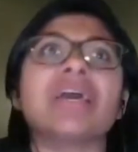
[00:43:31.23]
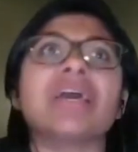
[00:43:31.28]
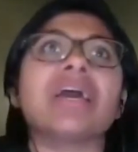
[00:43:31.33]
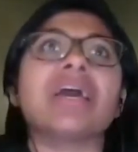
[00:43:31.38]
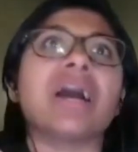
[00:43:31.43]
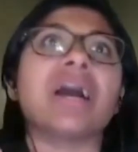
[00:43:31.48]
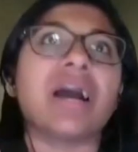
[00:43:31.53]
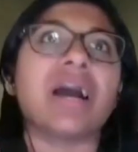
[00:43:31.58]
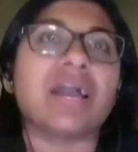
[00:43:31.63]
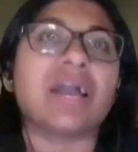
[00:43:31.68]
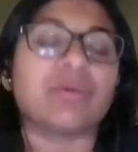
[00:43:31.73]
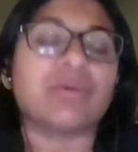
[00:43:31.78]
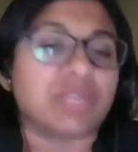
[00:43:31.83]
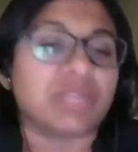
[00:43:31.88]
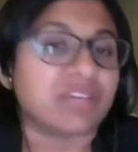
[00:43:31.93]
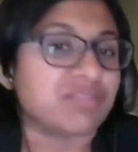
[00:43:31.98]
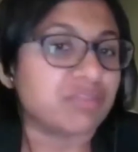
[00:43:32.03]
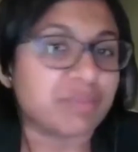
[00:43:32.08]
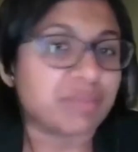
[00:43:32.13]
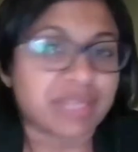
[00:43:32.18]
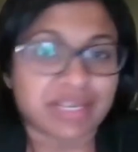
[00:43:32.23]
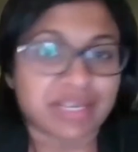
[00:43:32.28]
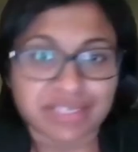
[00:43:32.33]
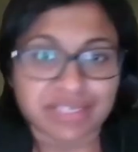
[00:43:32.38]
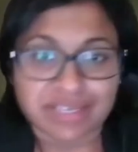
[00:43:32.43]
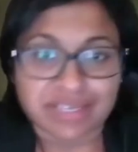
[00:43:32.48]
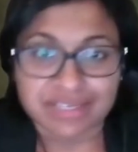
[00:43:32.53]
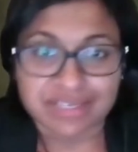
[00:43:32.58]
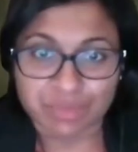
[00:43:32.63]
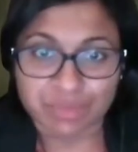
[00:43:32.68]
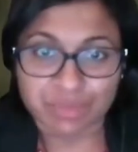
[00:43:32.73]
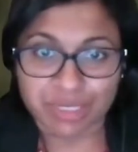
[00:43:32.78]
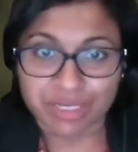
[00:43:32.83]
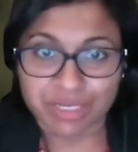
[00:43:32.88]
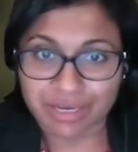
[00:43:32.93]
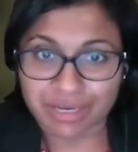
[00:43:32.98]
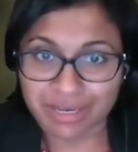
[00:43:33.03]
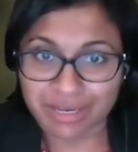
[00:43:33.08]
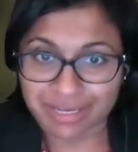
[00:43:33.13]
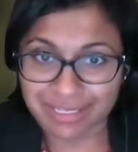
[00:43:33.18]
I will give them an antihistamine
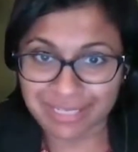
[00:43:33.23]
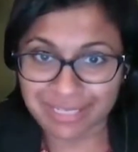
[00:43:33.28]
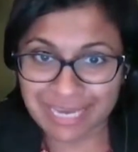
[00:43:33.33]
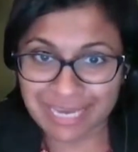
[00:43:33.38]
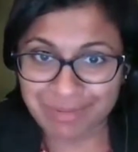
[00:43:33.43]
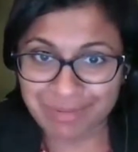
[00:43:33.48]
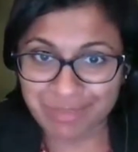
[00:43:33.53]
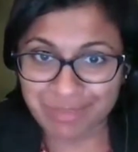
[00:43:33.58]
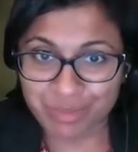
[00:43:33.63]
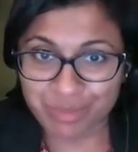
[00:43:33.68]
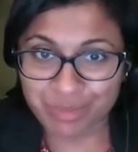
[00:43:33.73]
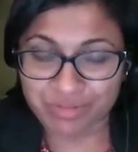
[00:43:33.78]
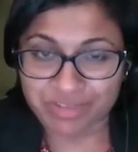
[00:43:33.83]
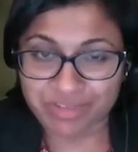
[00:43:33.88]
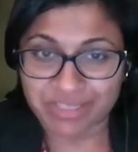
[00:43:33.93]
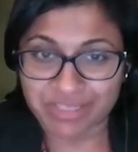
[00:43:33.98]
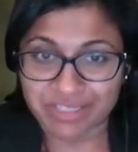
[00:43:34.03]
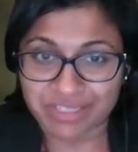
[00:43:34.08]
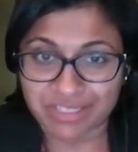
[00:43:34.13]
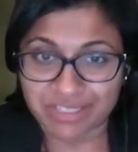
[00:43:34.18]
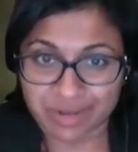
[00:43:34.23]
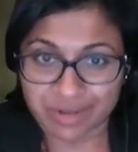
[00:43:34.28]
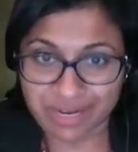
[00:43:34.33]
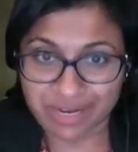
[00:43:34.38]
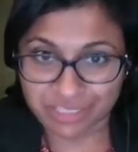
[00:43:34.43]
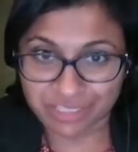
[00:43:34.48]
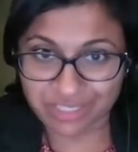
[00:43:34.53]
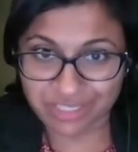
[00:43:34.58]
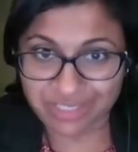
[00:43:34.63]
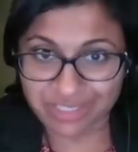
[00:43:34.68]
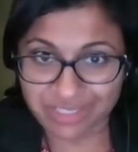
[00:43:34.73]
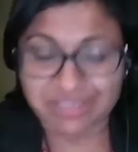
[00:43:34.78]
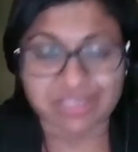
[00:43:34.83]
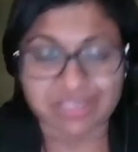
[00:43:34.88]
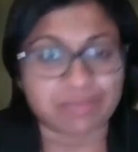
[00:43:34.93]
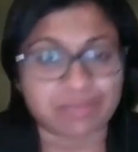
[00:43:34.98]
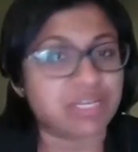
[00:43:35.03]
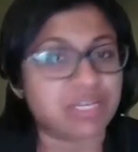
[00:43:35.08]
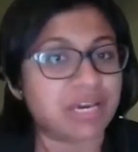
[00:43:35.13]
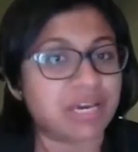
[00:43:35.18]
at nighttime to prevent the scratching.
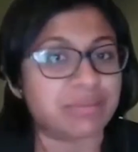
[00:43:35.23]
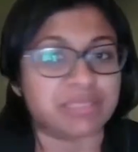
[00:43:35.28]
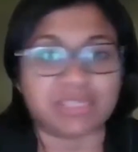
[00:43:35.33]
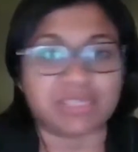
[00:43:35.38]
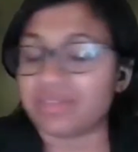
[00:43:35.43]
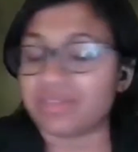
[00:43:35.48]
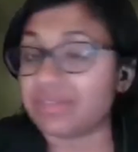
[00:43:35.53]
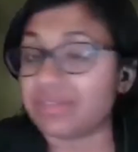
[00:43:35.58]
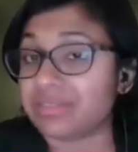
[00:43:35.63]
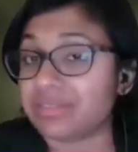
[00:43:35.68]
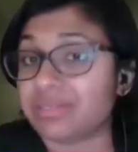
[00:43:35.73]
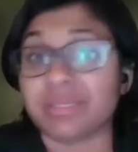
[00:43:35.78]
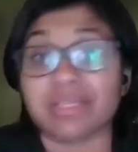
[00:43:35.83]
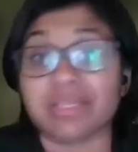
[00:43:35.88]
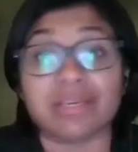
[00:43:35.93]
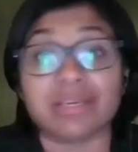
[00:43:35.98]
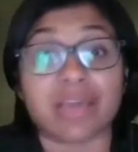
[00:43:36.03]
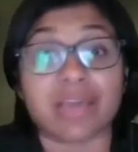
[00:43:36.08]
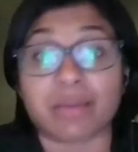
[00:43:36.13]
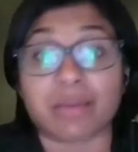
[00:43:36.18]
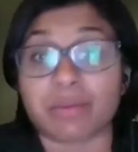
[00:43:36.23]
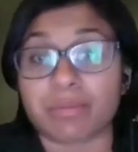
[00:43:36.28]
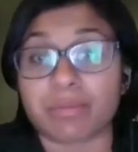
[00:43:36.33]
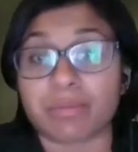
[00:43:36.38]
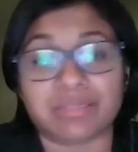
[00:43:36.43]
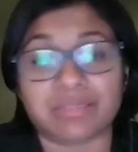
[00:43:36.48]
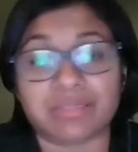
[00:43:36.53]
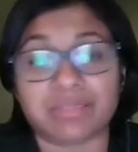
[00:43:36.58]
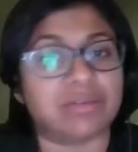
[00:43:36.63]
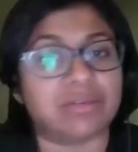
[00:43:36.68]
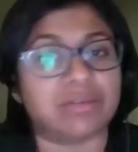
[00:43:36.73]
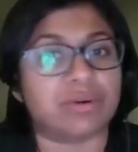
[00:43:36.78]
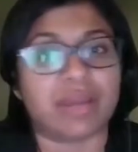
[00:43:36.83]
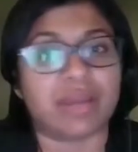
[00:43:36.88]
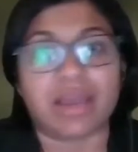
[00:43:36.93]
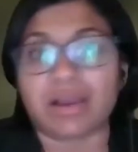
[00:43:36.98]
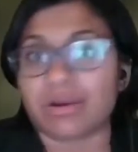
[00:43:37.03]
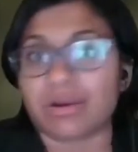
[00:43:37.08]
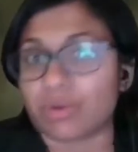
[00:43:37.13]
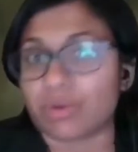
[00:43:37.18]
Sometimes even at something like gabapentin
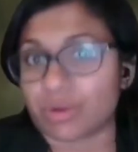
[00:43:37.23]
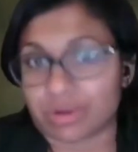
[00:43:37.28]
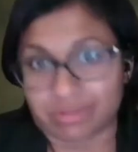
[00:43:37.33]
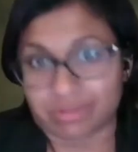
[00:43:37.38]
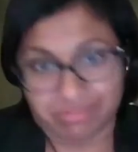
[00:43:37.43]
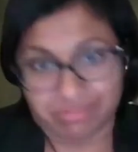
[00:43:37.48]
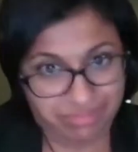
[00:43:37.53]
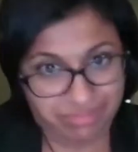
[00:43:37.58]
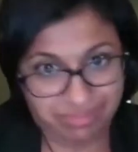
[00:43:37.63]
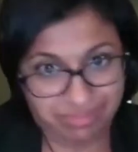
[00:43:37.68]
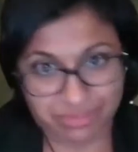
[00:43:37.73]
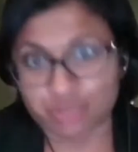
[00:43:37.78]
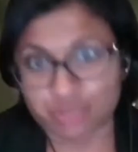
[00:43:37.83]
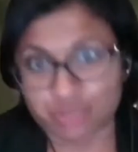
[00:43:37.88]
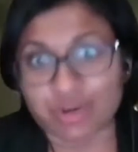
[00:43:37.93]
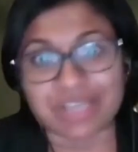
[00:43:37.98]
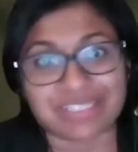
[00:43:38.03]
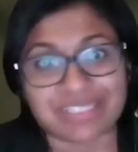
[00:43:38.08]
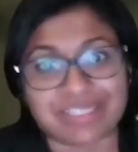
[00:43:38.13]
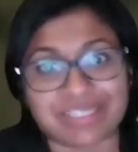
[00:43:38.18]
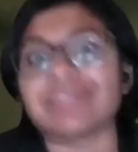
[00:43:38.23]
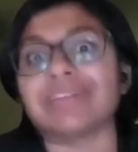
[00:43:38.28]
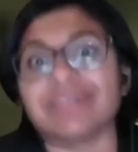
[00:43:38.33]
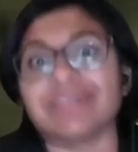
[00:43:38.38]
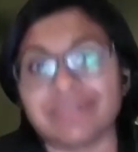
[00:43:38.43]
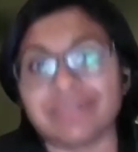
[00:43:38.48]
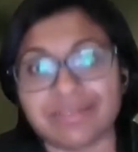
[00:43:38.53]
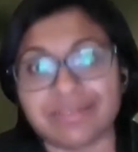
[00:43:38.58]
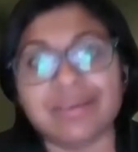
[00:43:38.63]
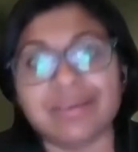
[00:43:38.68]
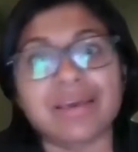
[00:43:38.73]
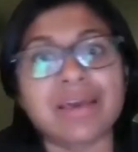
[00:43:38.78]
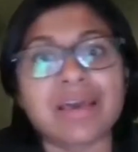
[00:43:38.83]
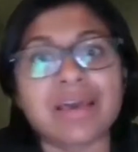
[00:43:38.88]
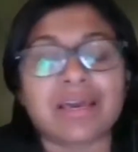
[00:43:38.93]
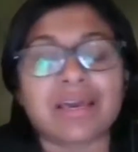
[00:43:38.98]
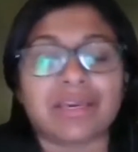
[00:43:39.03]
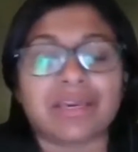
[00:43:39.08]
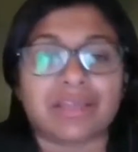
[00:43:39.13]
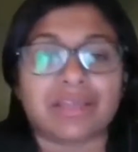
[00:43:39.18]
or tricyclic,
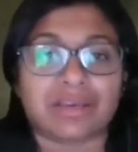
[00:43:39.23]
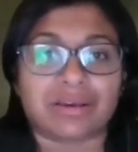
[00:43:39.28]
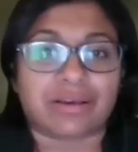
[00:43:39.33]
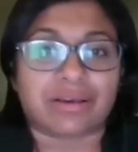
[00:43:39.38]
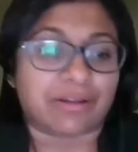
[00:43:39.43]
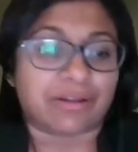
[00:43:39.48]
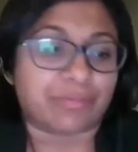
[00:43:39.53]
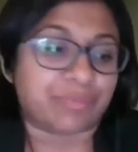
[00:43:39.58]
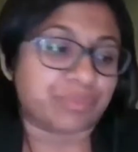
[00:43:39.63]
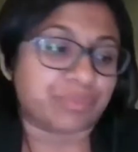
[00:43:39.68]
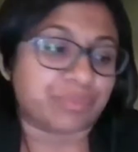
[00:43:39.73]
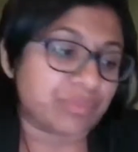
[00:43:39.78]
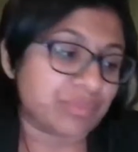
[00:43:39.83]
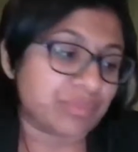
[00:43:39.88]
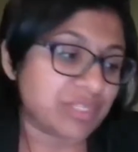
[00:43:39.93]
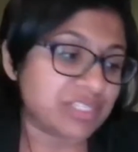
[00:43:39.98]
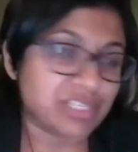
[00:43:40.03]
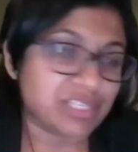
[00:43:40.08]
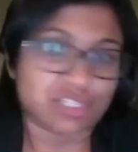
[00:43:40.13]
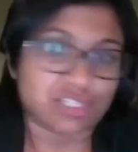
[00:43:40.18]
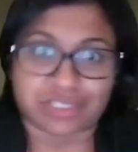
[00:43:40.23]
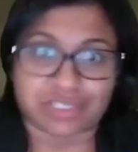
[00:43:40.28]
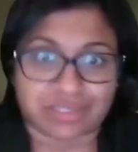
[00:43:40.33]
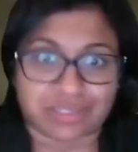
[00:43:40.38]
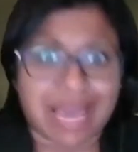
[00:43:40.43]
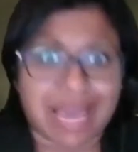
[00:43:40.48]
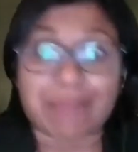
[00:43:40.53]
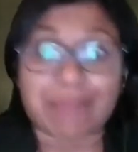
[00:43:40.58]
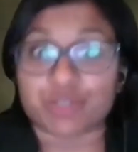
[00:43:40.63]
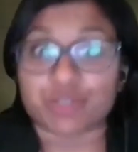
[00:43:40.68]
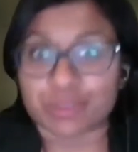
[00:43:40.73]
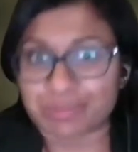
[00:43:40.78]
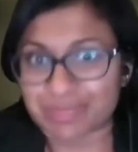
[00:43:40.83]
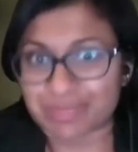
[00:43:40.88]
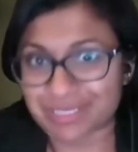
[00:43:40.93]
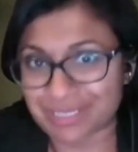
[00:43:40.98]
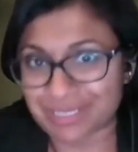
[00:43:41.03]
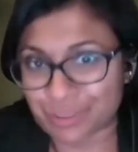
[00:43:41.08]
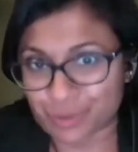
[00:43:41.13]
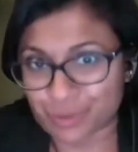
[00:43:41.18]
such as
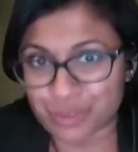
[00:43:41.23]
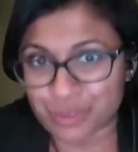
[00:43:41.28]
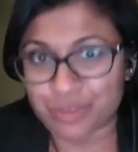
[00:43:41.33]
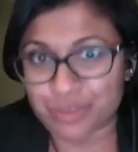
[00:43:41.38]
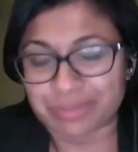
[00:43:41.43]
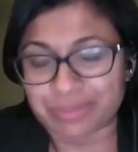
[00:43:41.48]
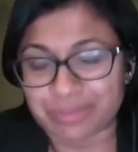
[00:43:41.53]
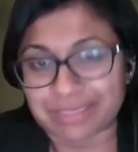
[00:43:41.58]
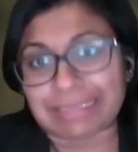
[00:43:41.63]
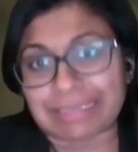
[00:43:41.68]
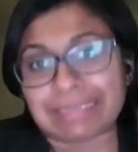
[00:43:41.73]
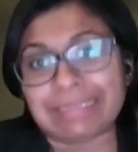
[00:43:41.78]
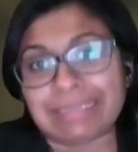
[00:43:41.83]
amitriptyline, nortriptyline.